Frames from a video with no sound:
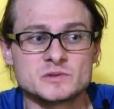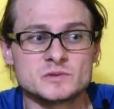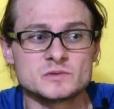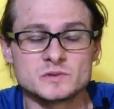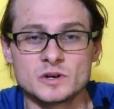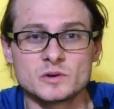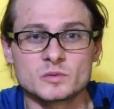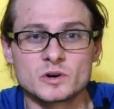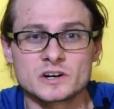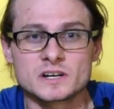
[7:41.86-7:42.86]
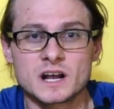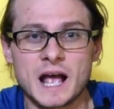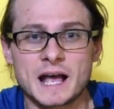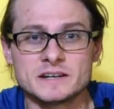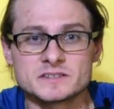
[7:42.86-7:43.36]
to go to work
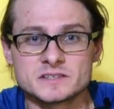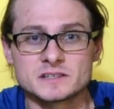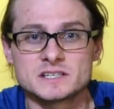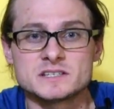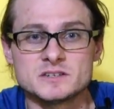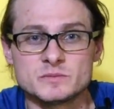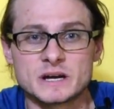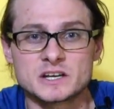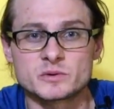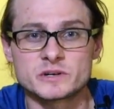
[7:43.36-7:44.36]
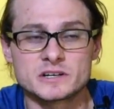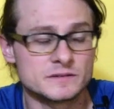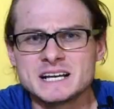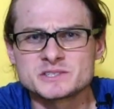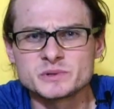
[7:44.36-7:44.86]
and to continue my
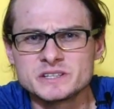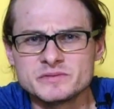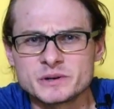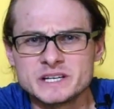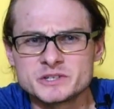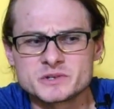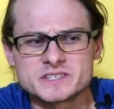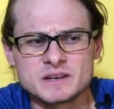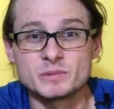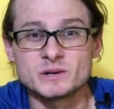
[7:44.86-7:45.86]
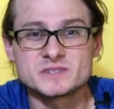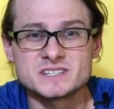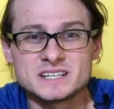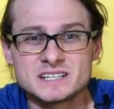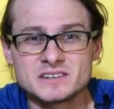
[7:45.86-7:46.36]
career. It's really very interesting, but I was
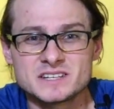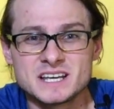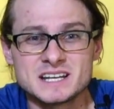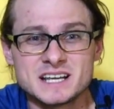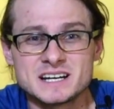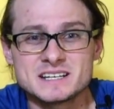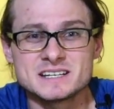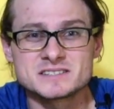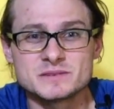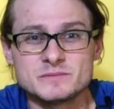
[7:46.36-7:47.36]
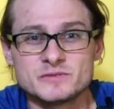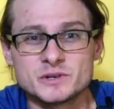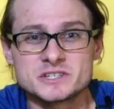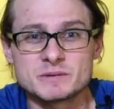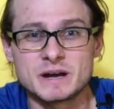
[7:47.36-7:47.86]
sitting down today and editing some
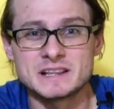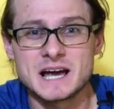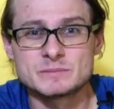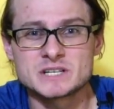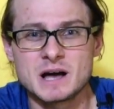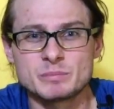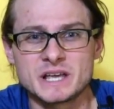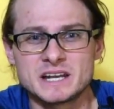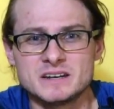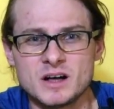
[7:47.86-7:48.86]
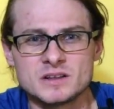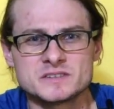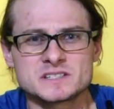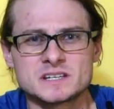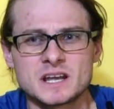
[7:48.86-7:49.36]
footage on my laptop, and all of
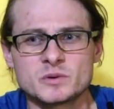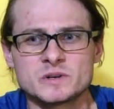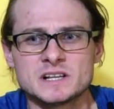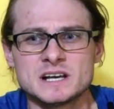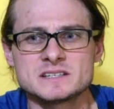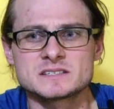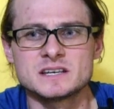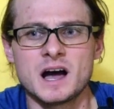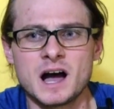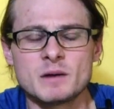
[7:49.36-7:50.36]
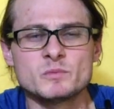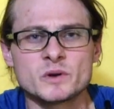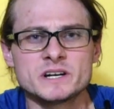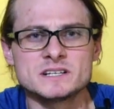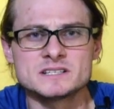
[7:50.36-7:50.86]
a sudden I realized I'm
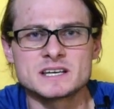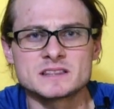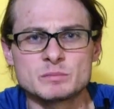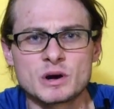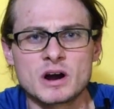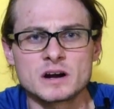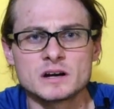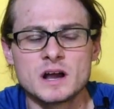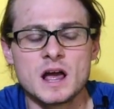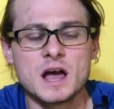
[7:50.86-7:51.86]
ready to take the bar,